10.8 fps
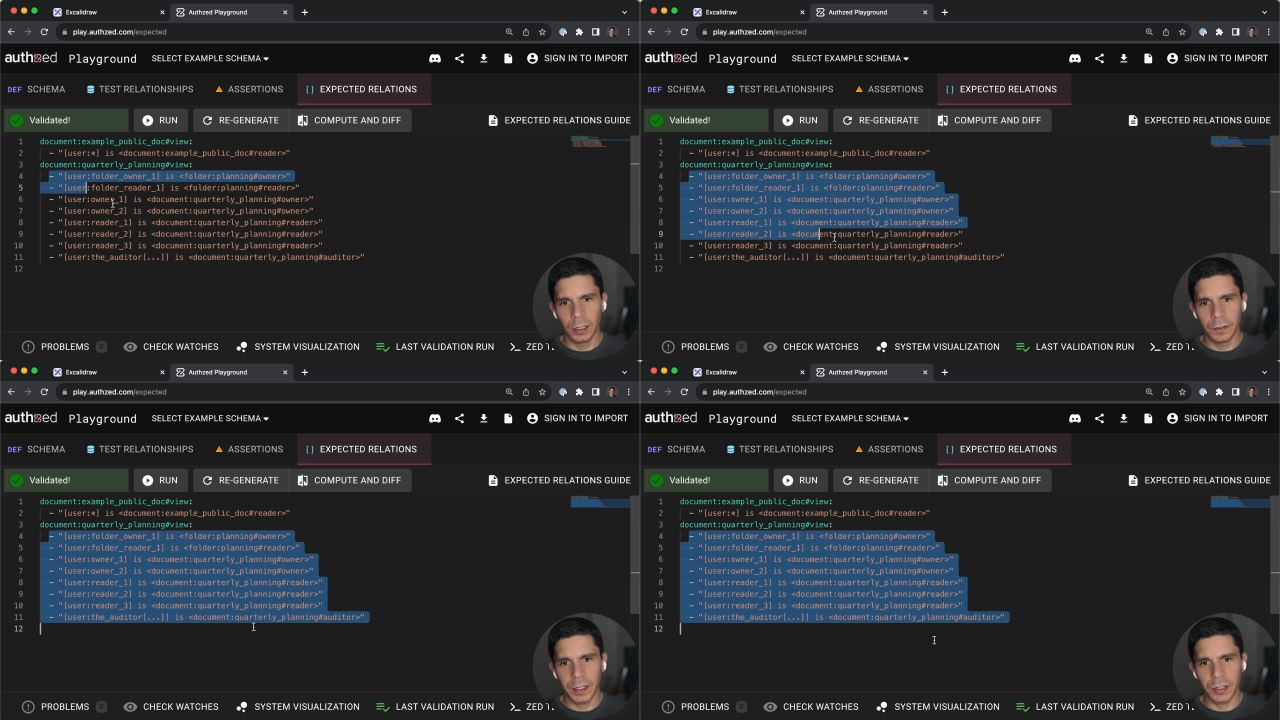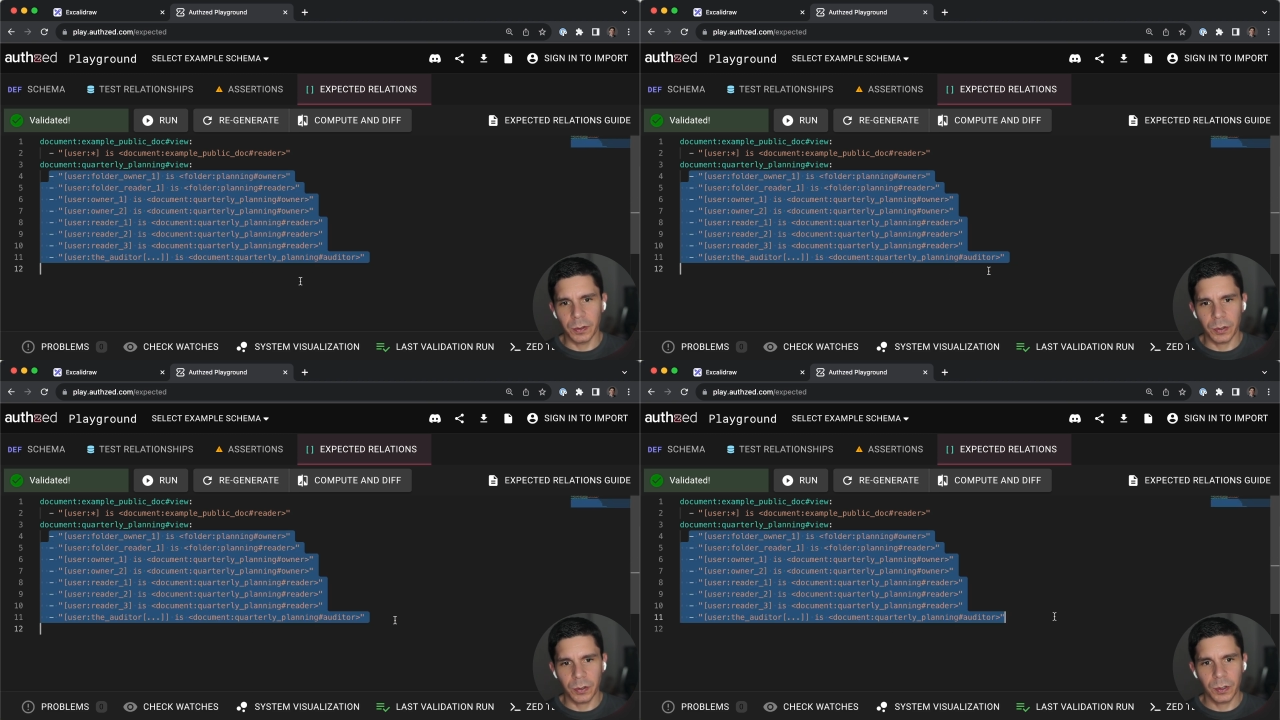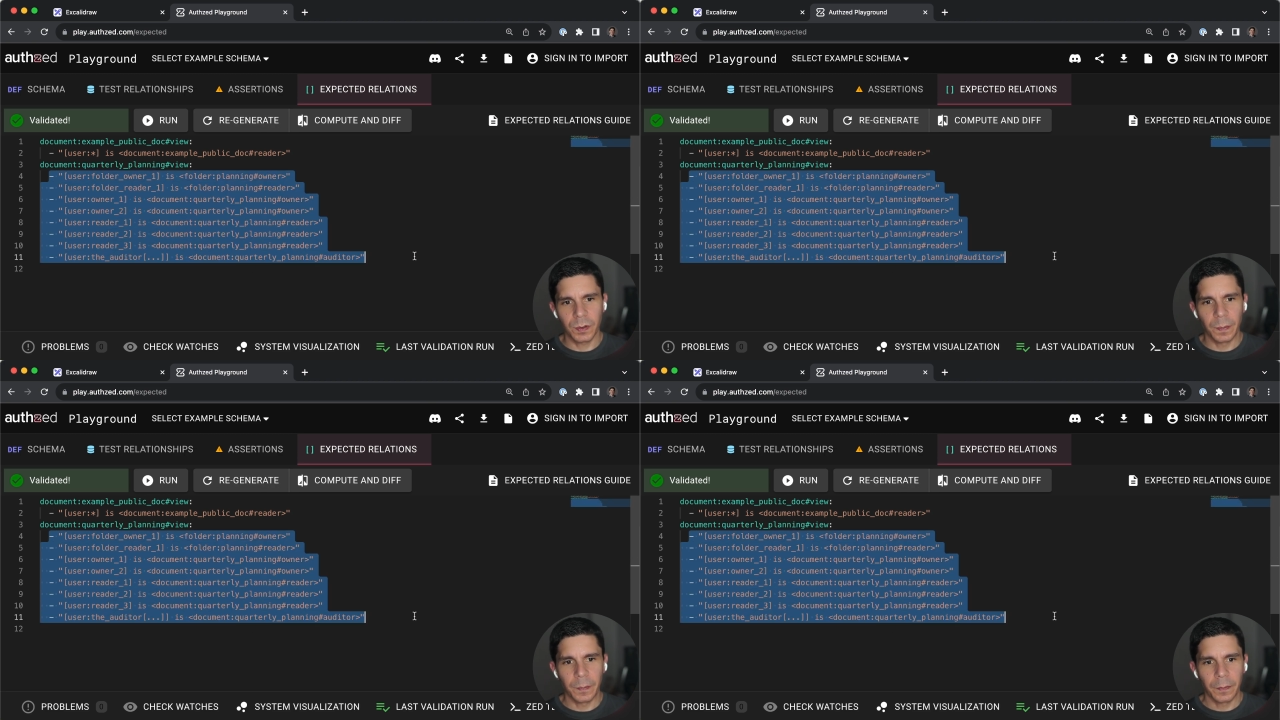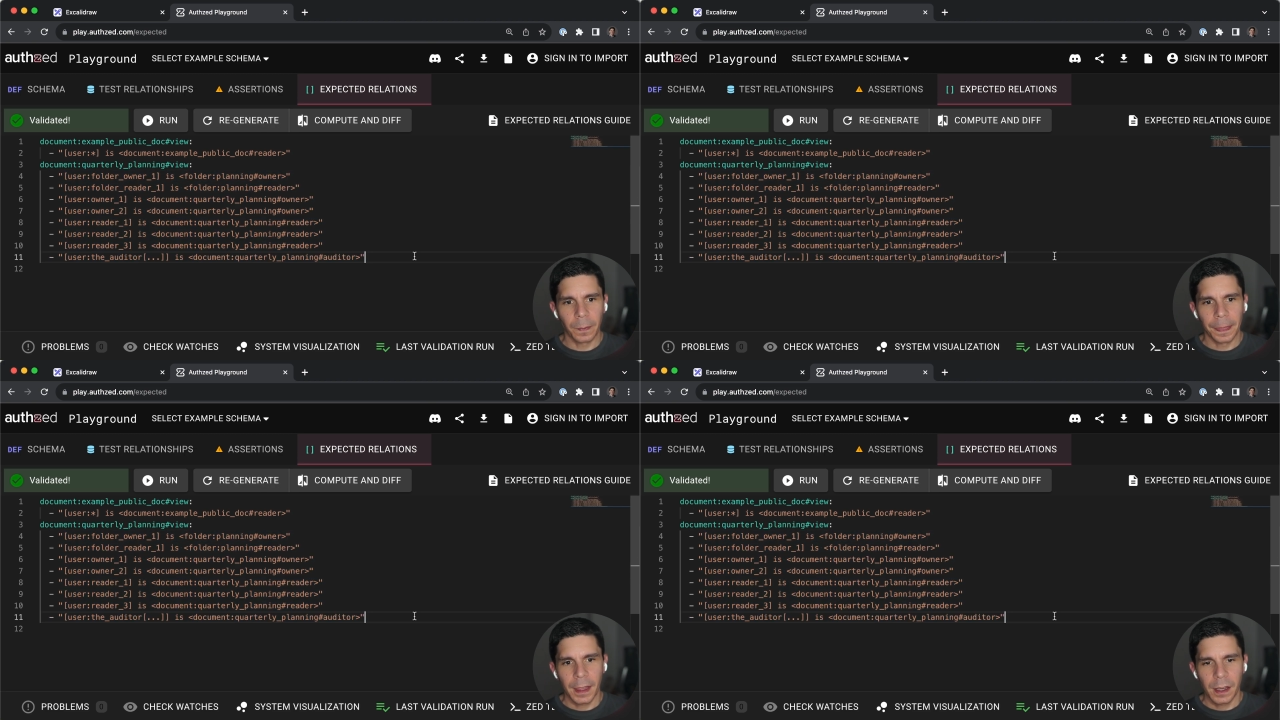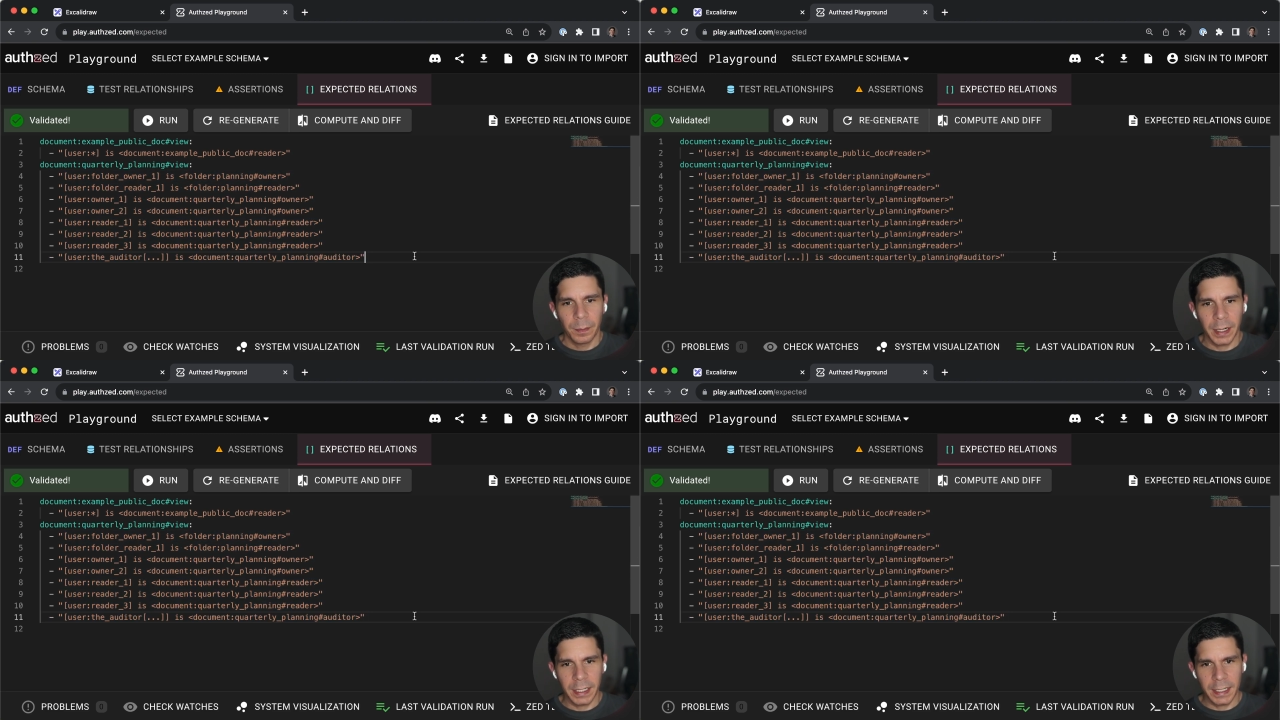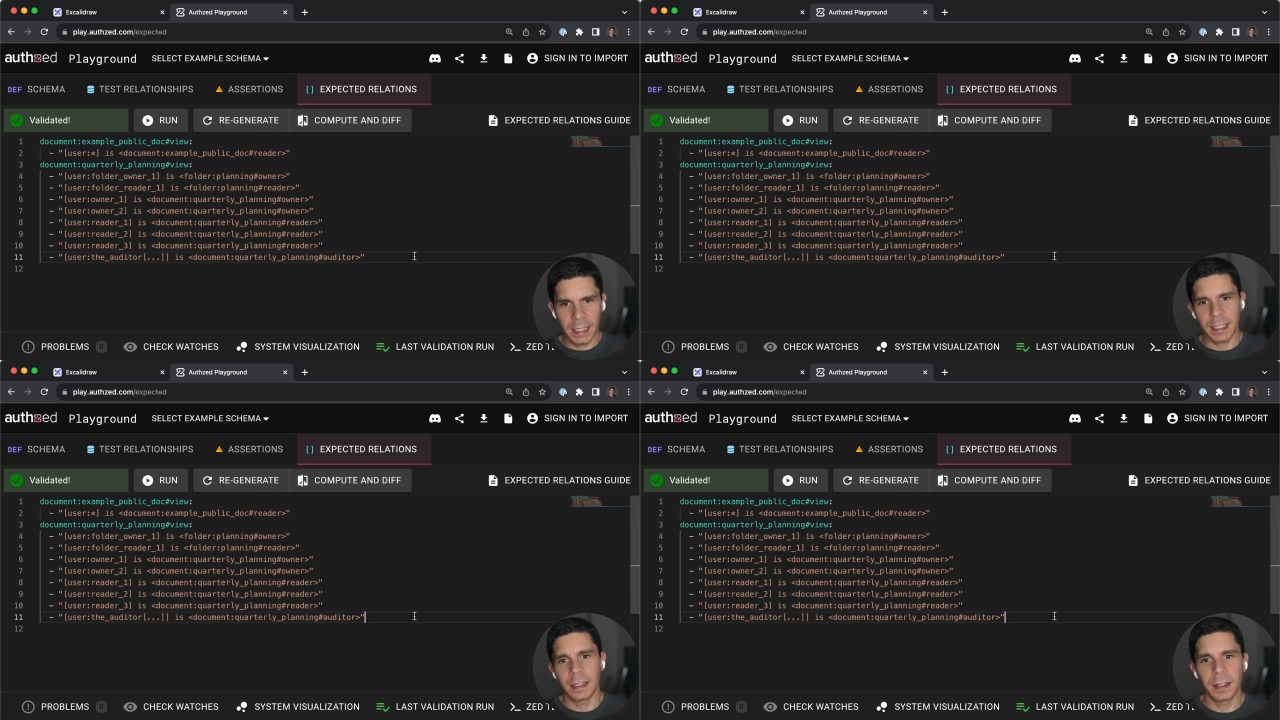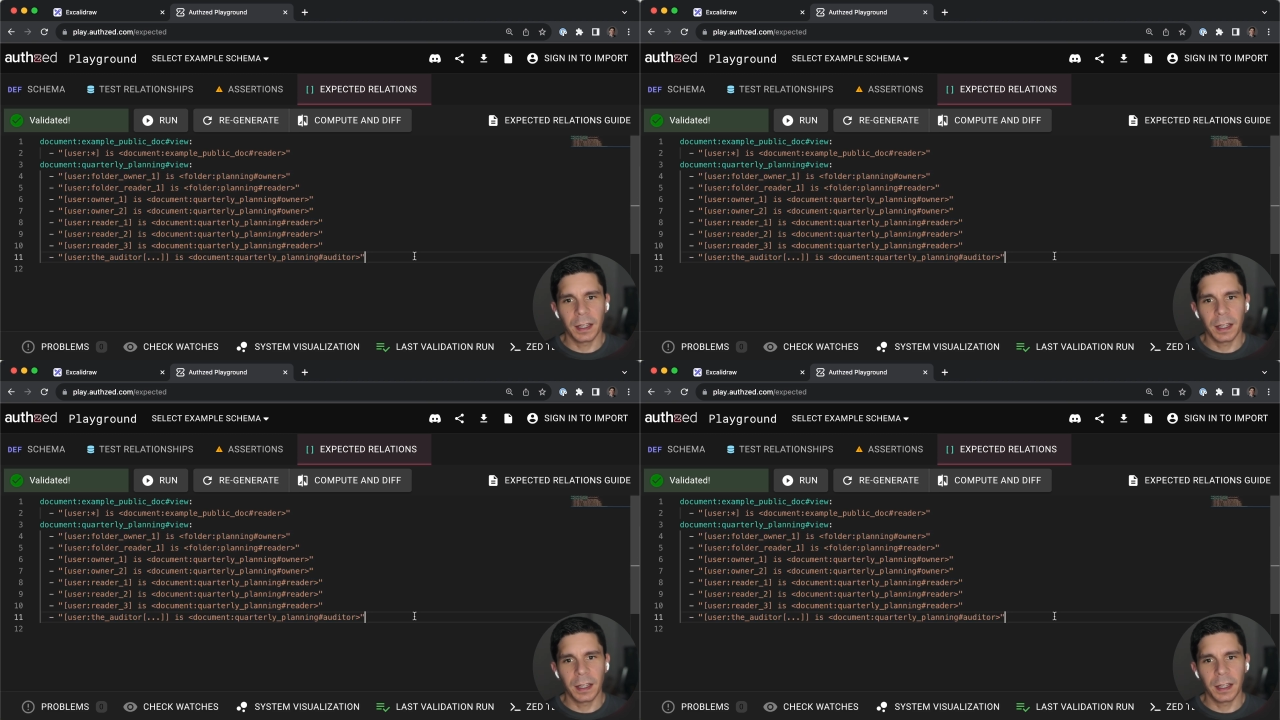of these users, but it doesn't.